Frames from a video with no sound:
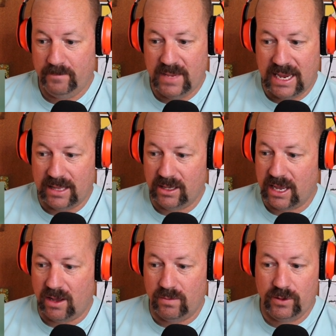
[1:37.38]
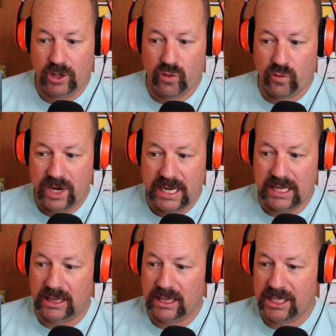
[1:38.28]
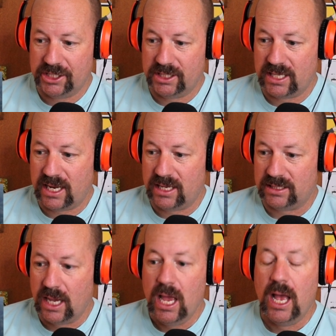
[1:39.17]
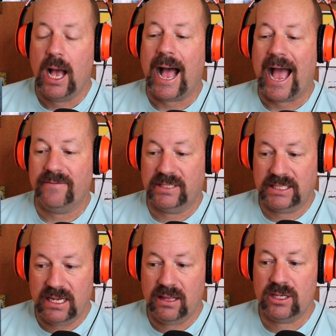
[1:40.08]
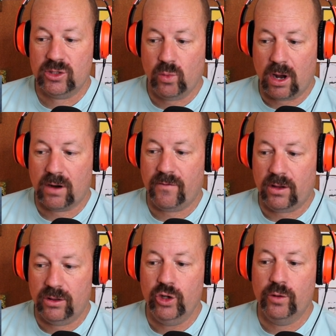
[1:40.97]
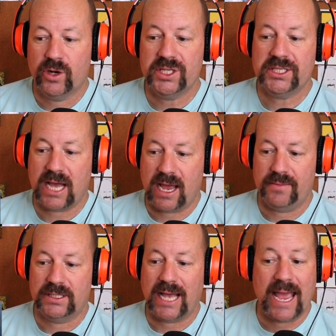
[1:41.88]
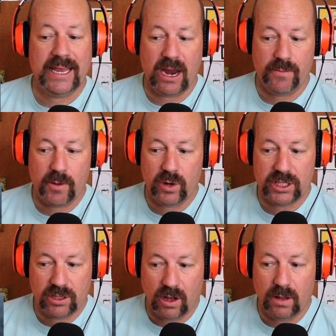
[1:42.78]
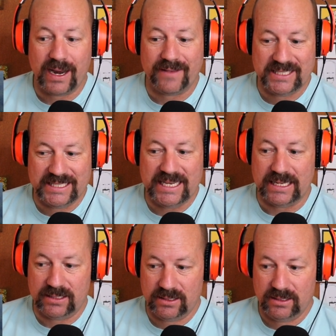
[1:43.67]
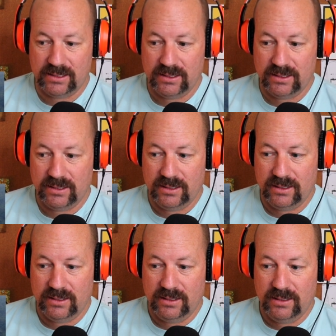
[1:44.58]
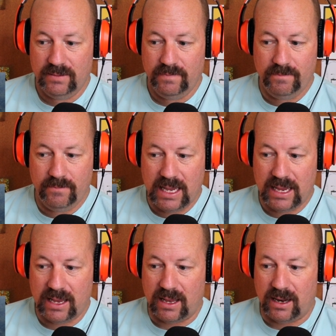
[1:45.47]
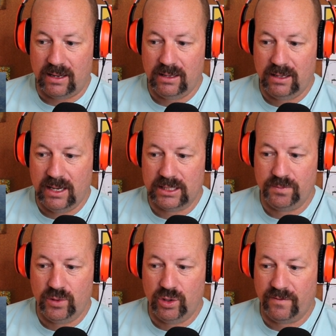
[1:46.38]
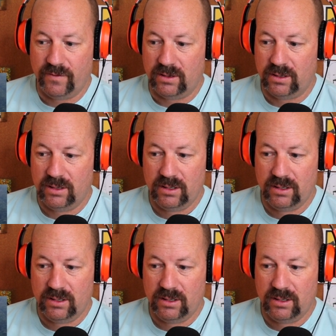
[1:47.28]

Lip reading: Man, look how green and luscious that is. I've seen this waterfall numerous times. I can't remember what it's called, but I've seen it. Man, that's beautiful.